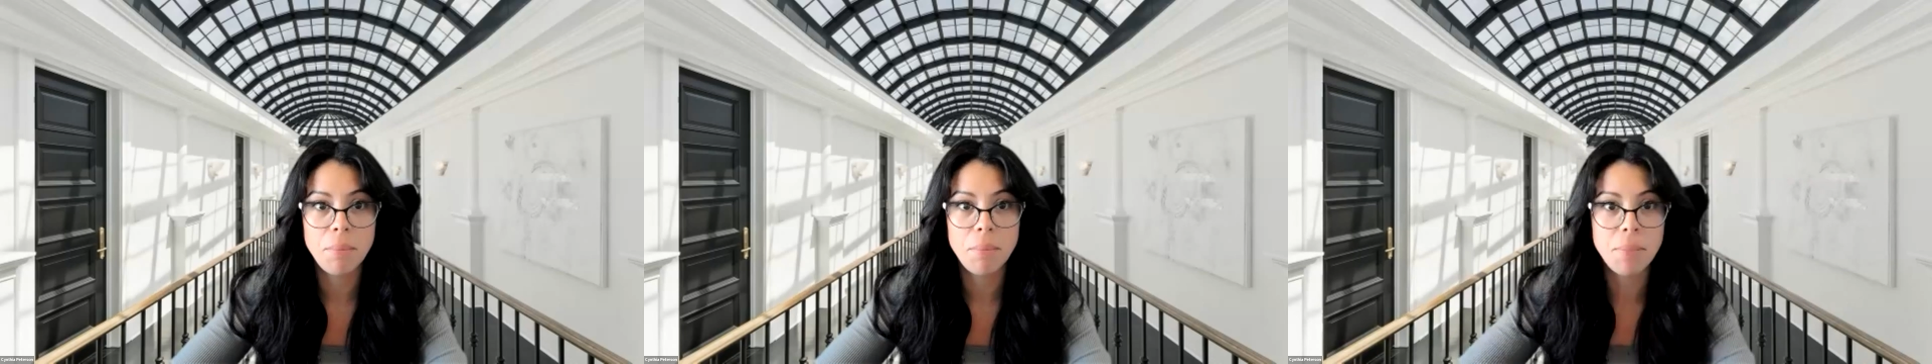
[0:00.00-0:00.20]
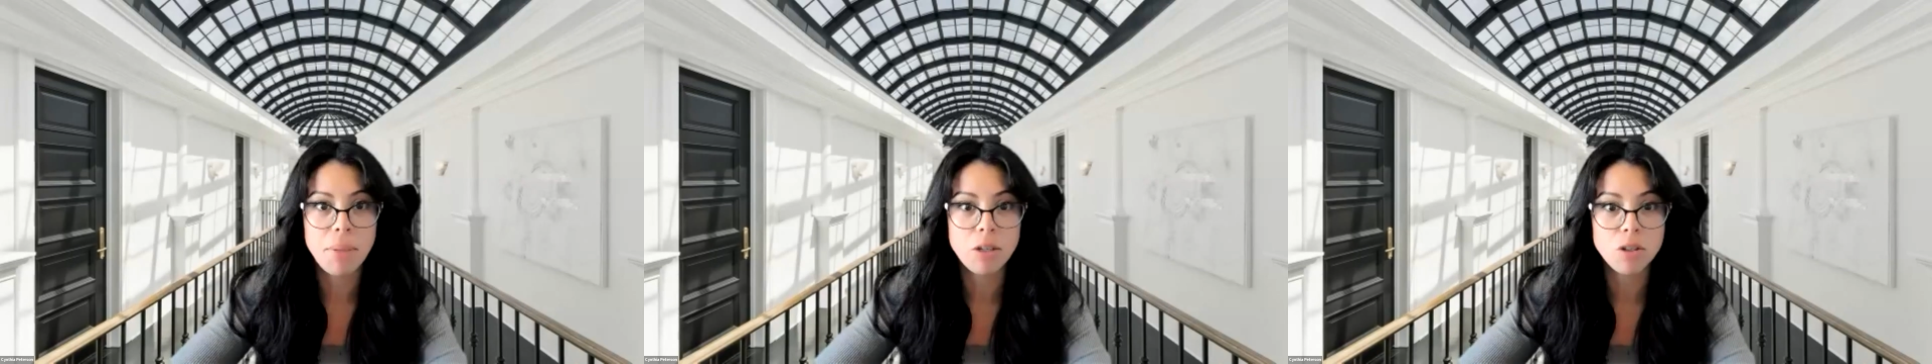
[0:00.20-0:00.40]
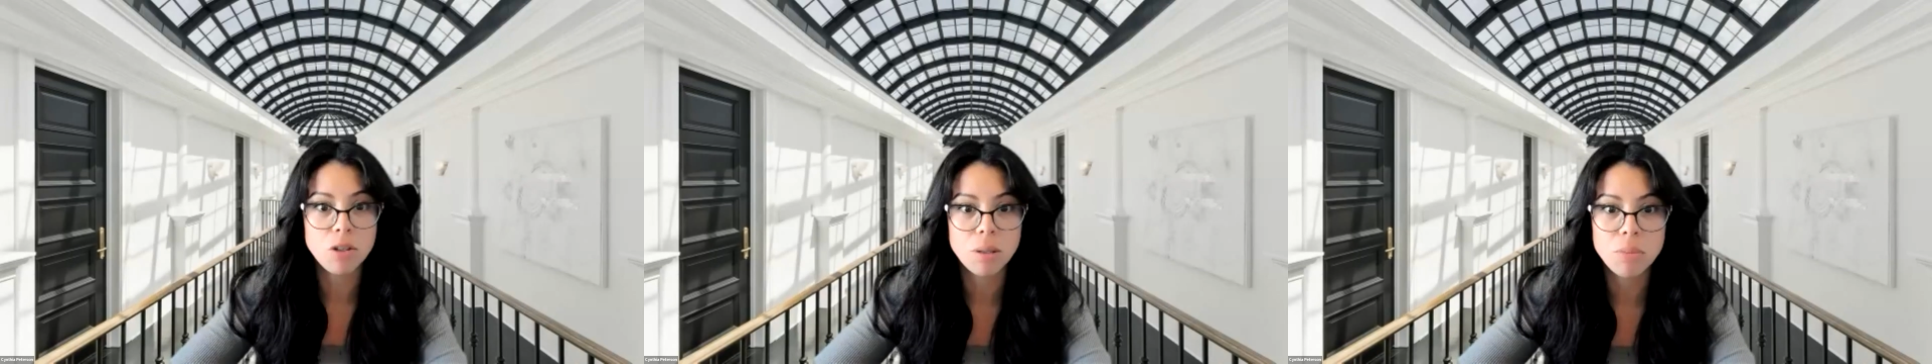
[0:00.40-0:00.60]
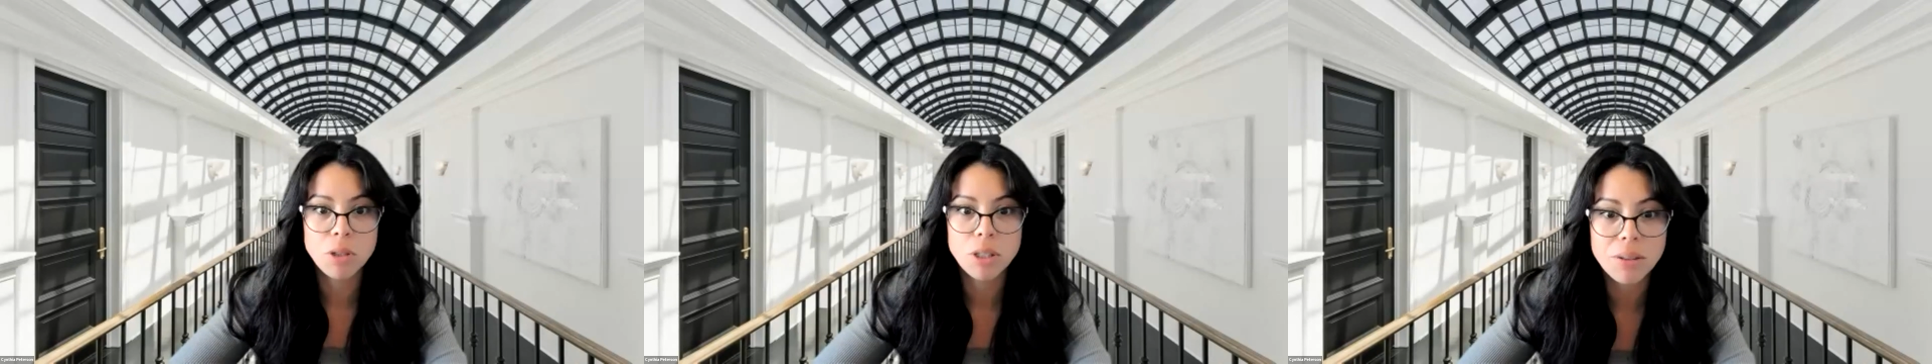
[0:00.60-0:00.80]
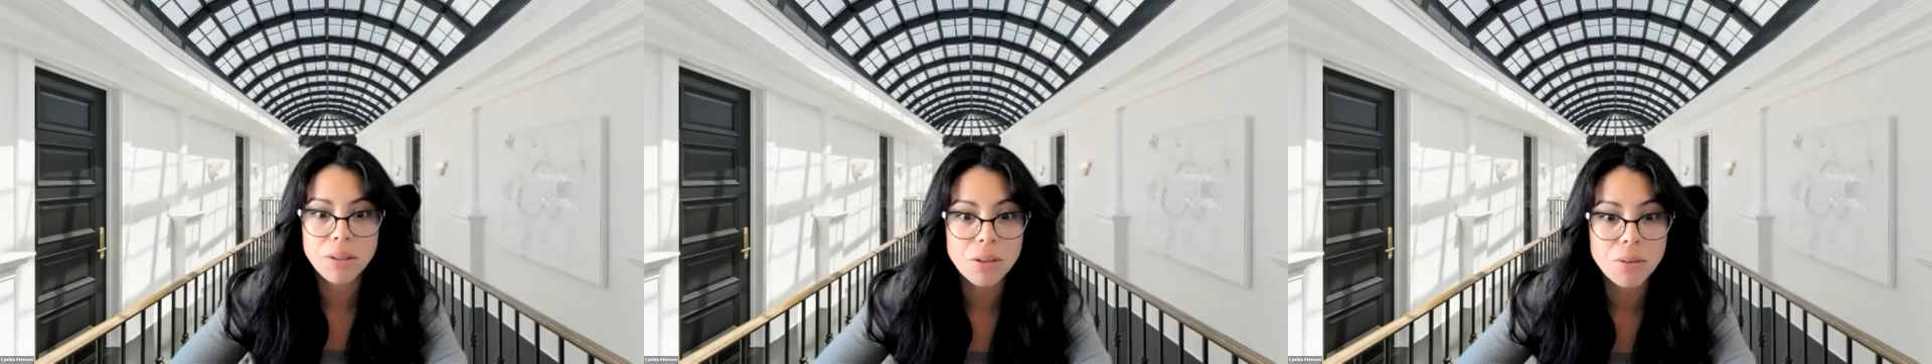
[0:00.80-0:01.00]
me make sure I'm
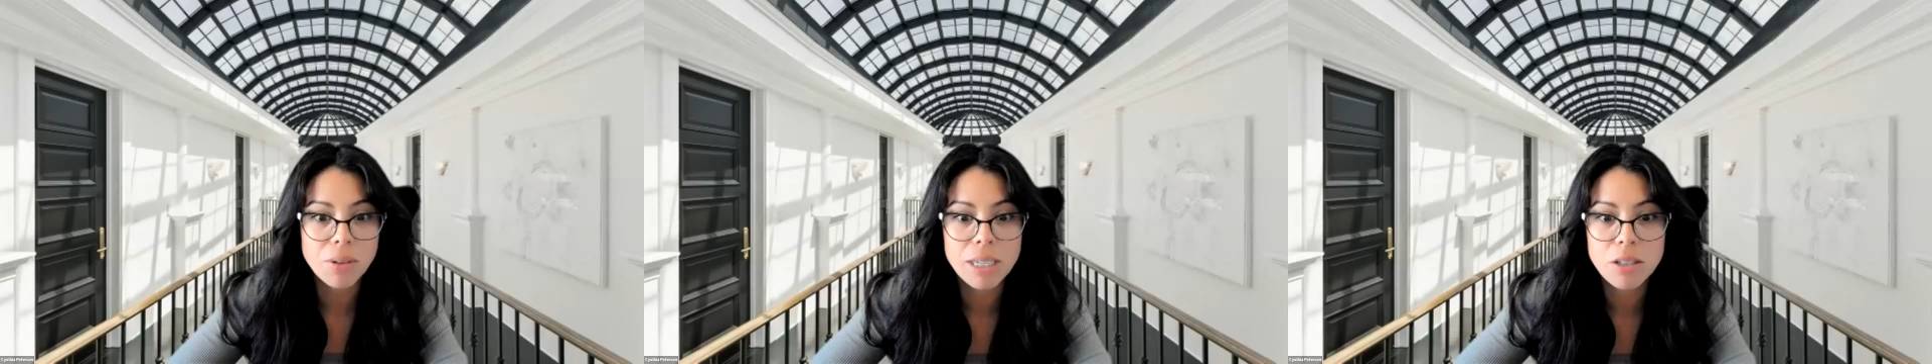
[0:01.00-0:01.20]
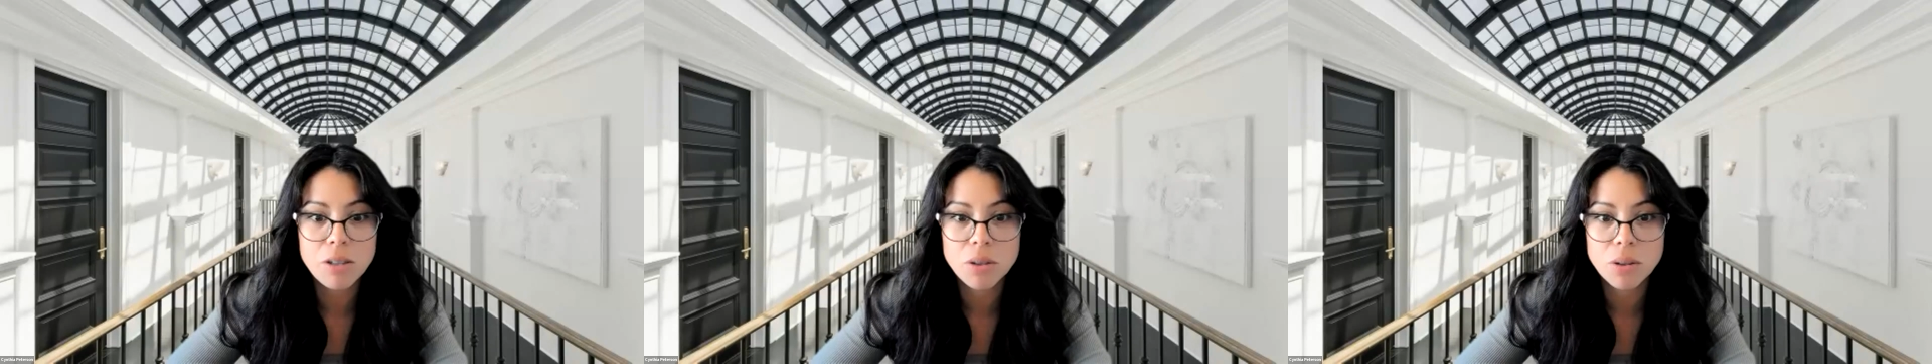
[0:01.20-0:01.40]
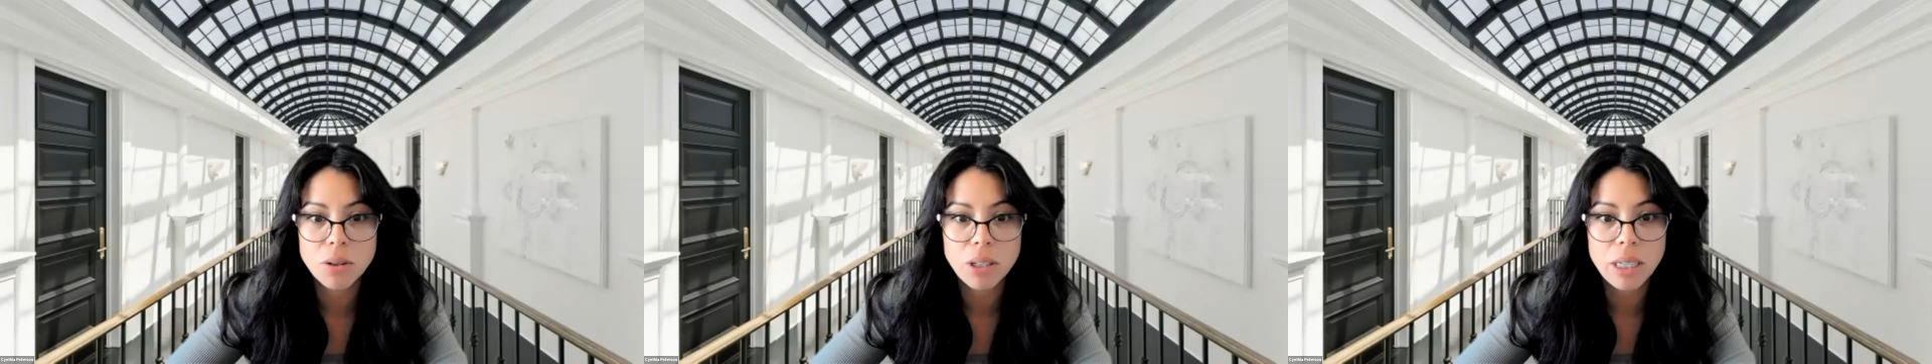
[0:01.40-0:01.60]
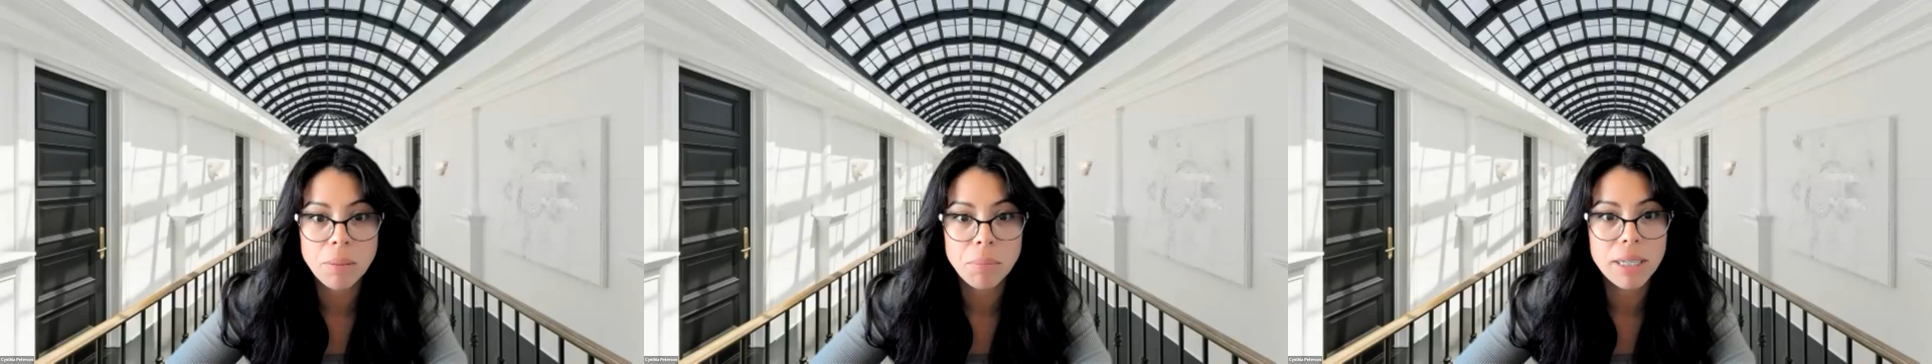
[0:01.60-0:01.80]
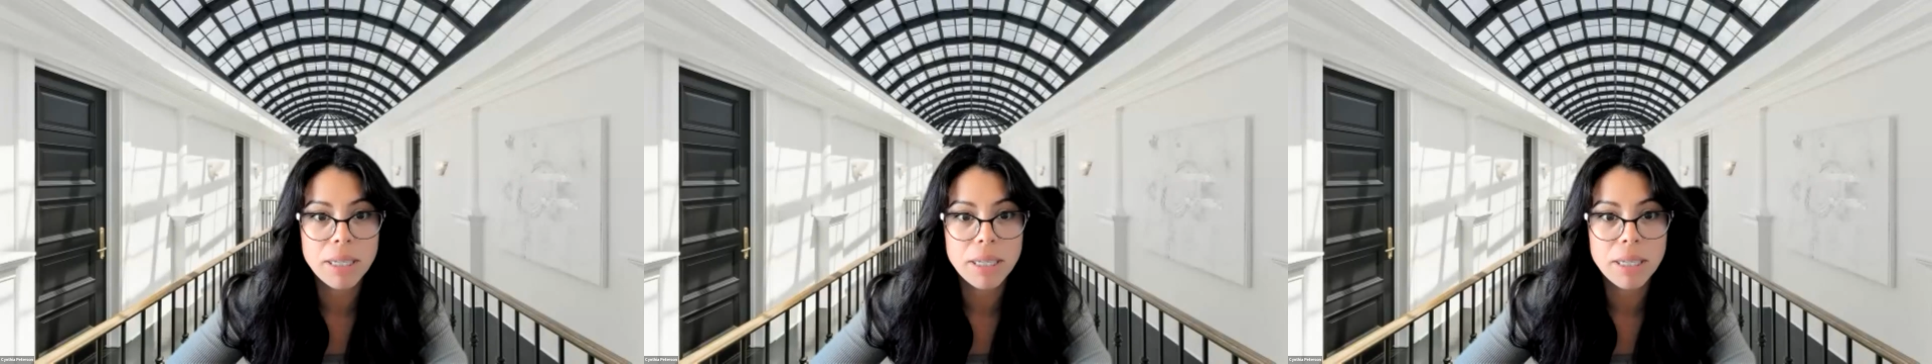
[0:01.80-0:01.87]
sharing the right screen,